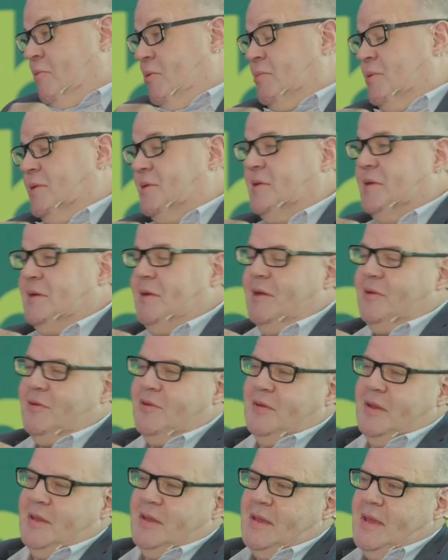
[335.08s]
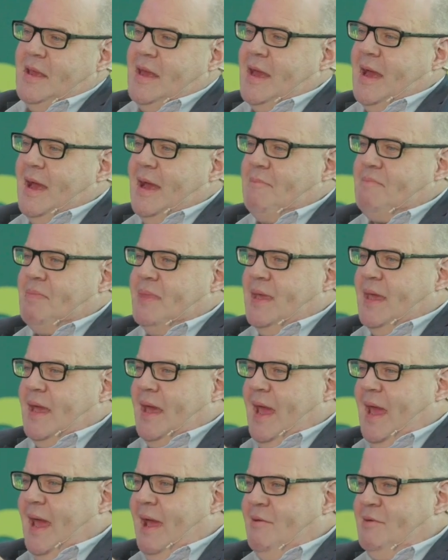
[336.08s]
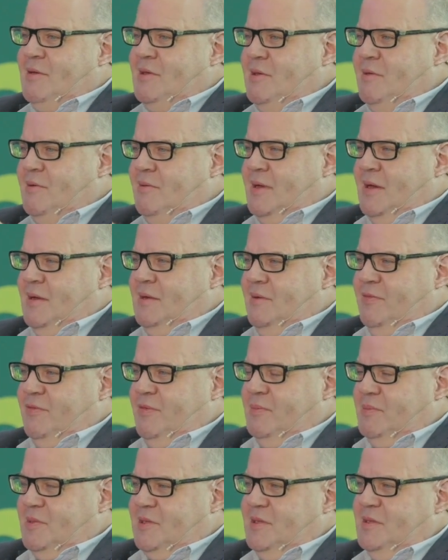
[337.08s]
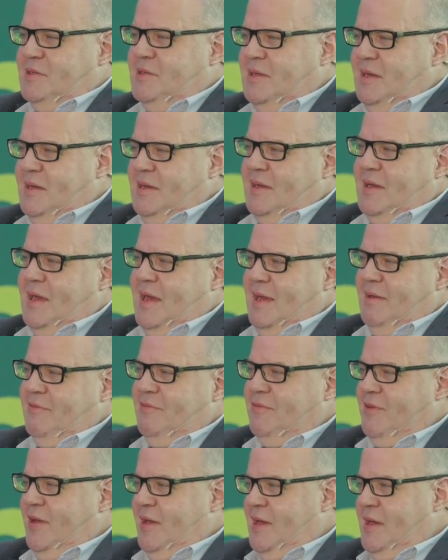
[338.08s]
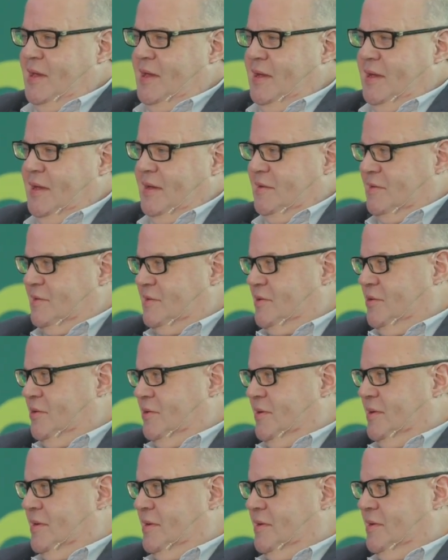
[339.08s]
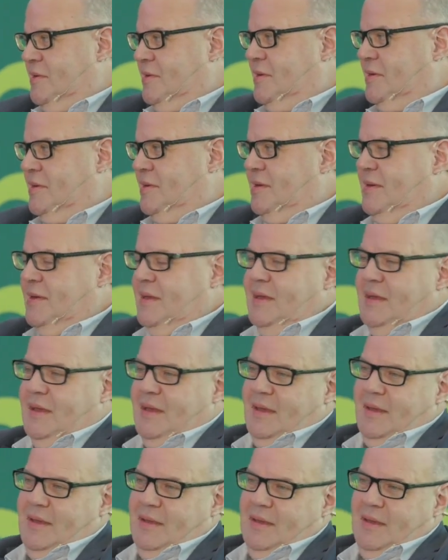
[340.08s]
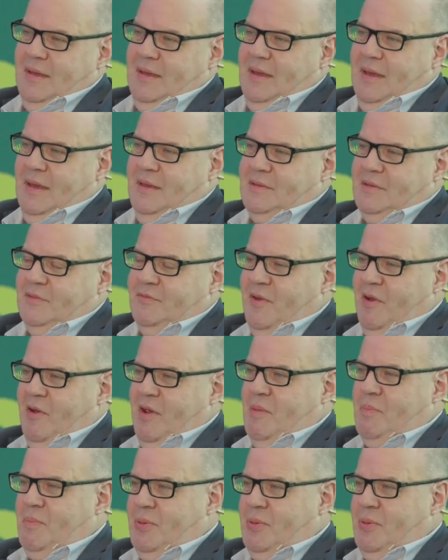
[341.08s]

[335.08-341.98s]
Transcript: would want to know actually, how do you go from sitting in a cafe in Scotland as a very